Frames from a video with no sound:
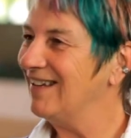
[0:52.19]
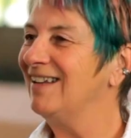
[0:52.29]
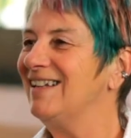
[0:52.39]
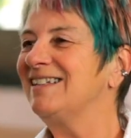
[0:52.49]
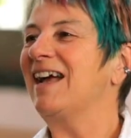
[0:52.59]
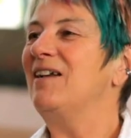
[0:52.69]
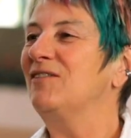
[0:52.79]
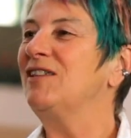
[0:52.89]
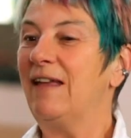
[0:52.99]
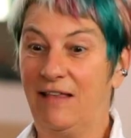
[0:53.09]
It's kind
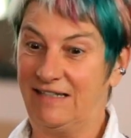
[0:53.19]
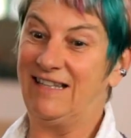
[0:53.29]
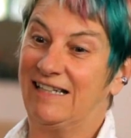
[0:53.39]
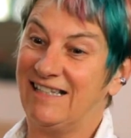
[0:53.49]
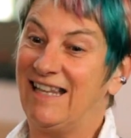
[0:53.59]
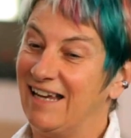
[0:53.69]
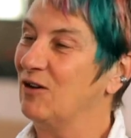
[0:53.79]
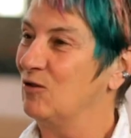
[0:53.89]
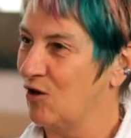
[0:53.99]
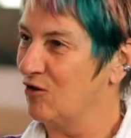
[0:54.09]
of saying there's this thing
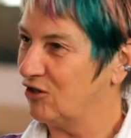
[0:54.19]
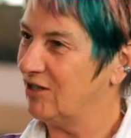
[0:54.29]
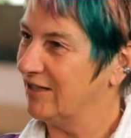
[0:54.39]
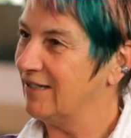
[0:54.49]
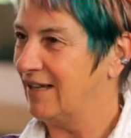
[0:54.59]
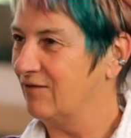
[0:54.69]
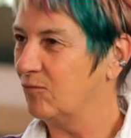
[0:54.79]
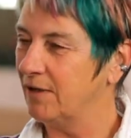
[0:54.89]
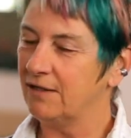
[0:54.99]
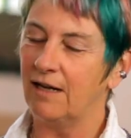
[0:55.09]
called consciousness itself
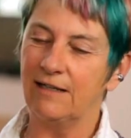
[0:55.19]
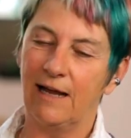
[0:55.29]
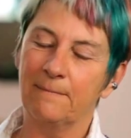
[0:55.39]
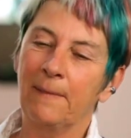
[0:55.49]
when we're studying.